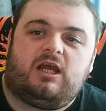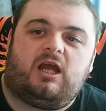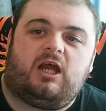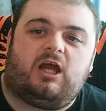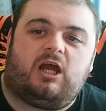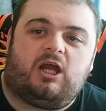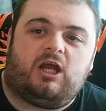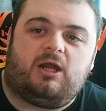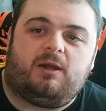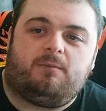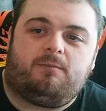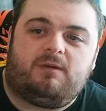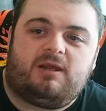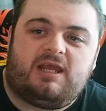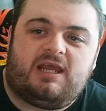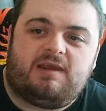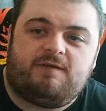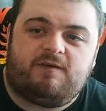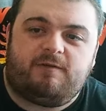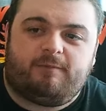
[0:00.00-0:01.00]
If
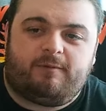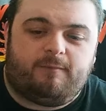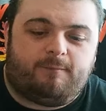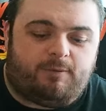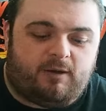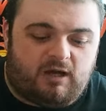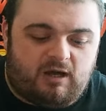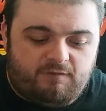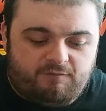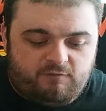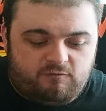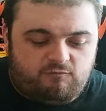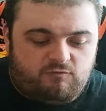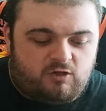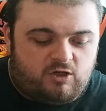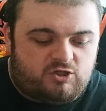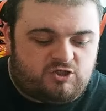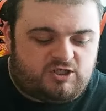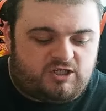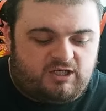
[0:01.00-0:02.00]
it had been Puff and
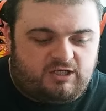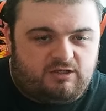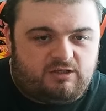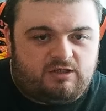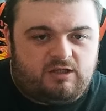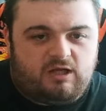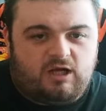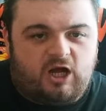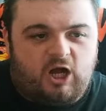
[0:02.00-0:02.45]
Rajan,